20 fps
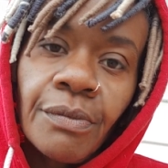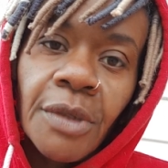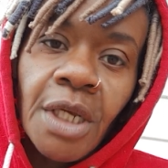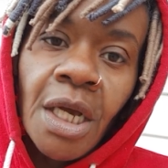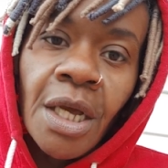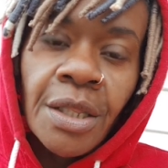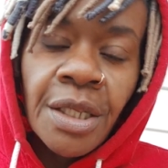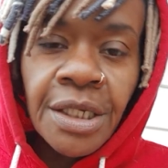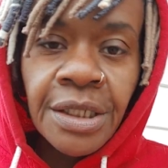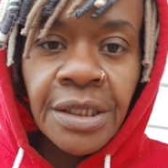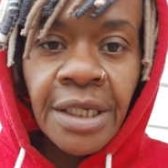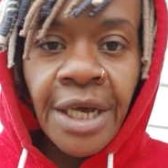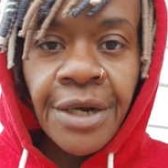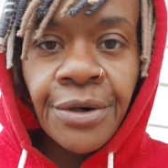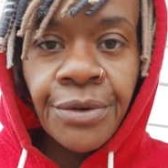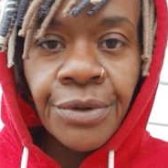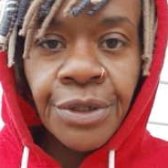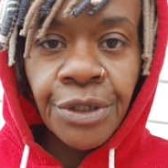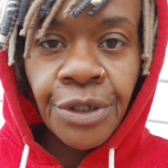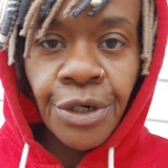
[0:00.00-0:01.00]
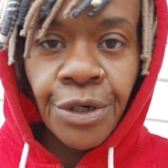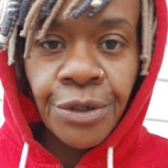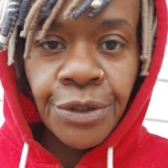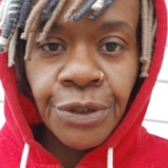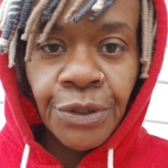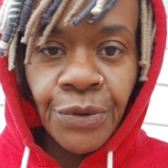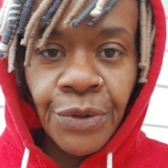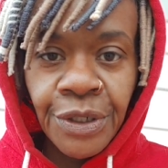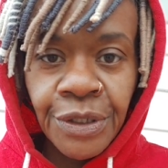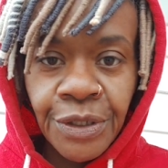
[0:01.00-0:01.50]
And this Saturn return is
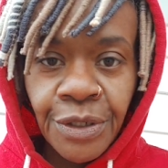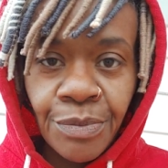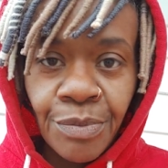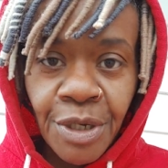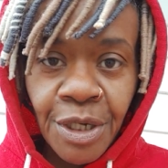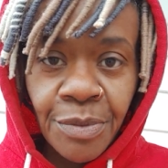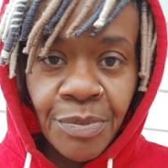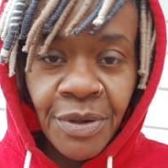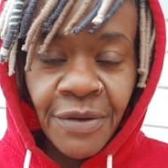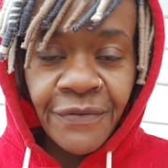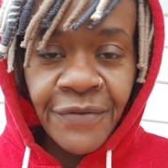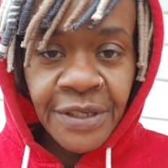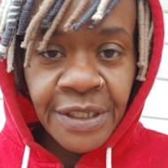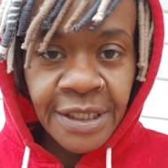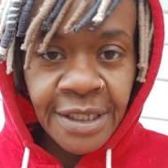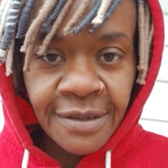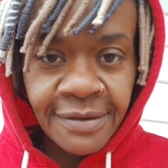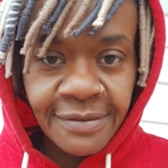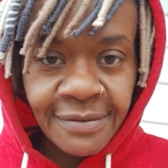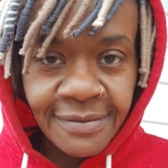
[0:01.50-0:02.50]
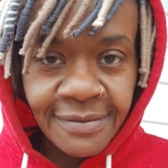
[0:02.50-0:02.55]
going to make me visit